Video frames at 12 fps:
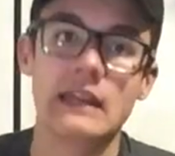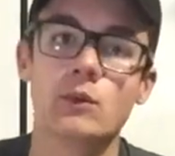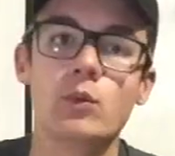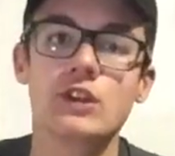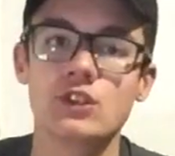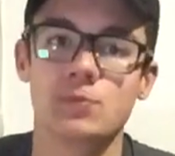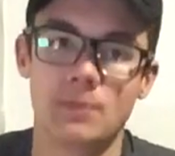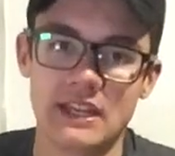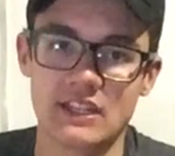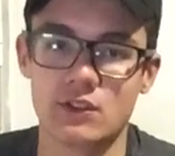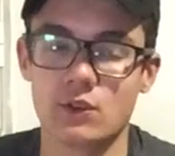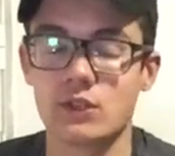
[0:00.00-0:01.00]
And he wields
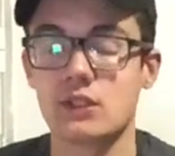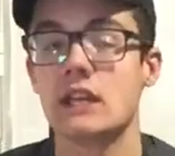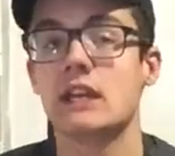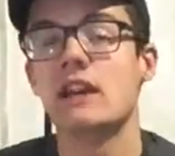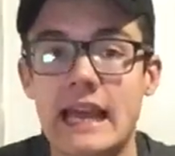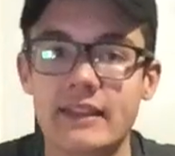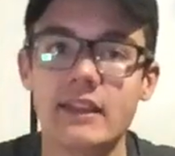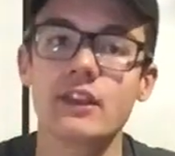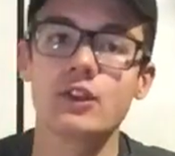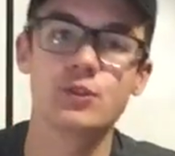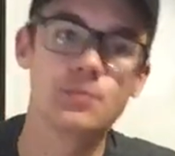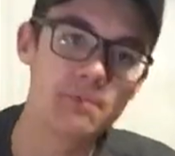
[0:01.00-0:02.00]
pistols. And then there's